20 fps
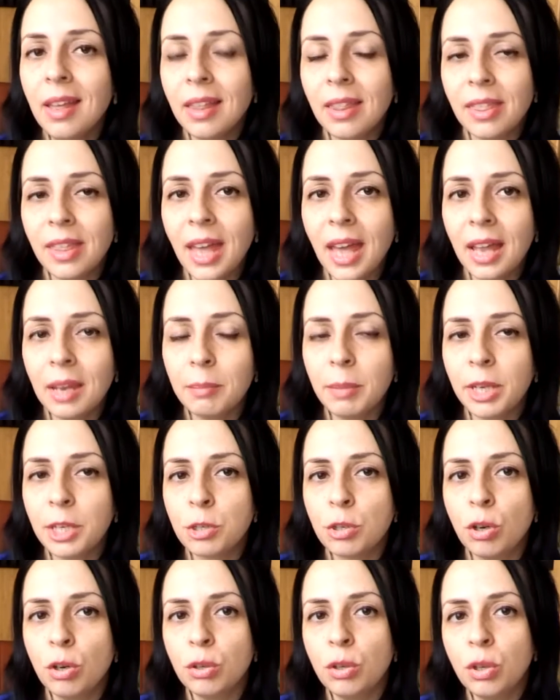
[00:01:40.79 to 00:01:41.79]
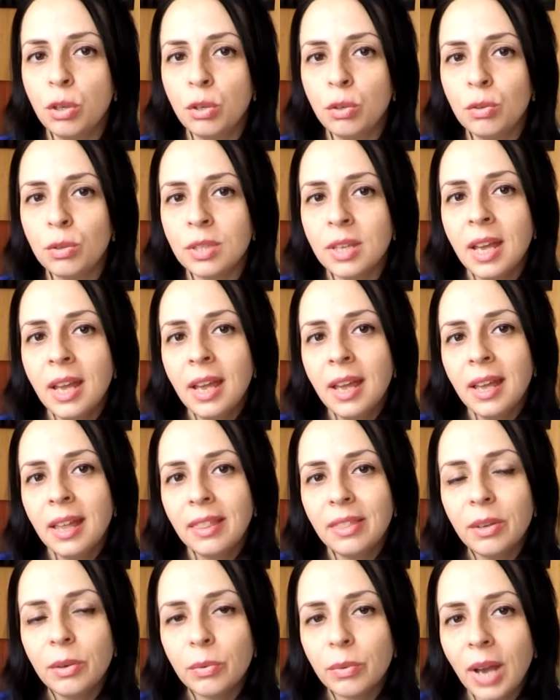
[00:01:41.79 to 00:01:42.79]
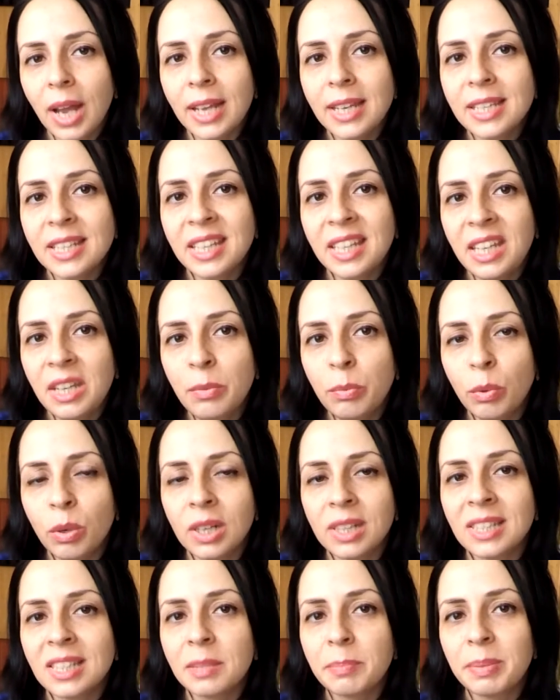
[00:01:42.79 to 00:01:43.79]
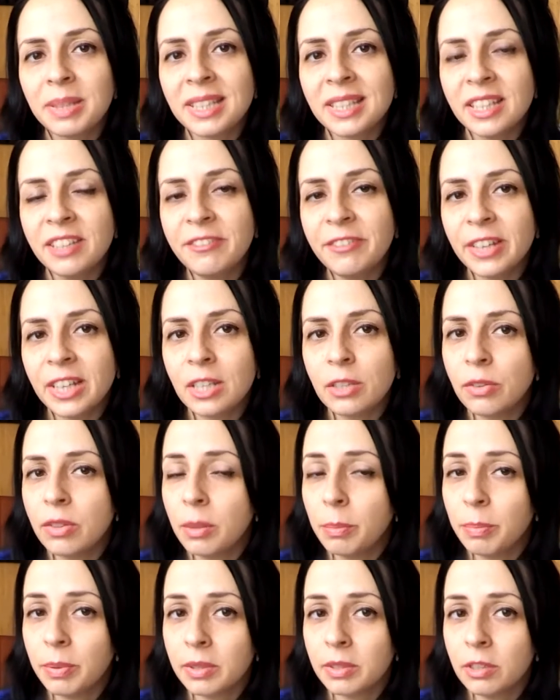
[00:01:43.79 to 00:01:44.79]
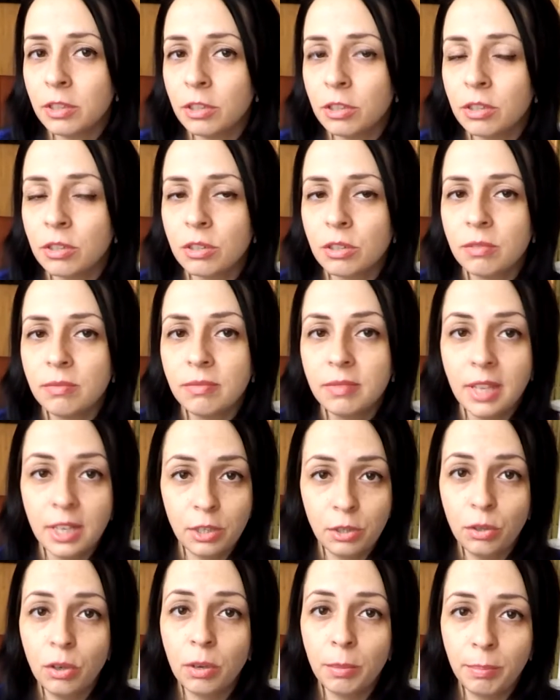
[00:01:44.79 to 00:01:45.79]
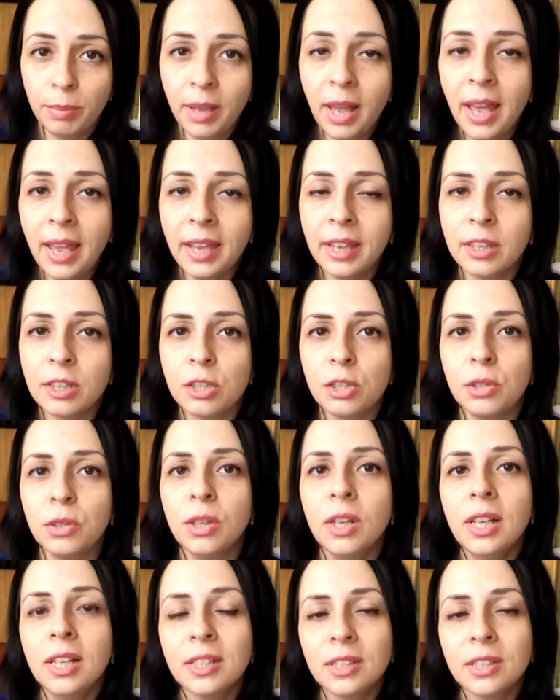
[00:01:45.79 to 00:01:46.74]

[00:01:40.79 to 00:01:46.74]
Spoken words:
then make sure you use the right keywords specific to the position that you're applying to,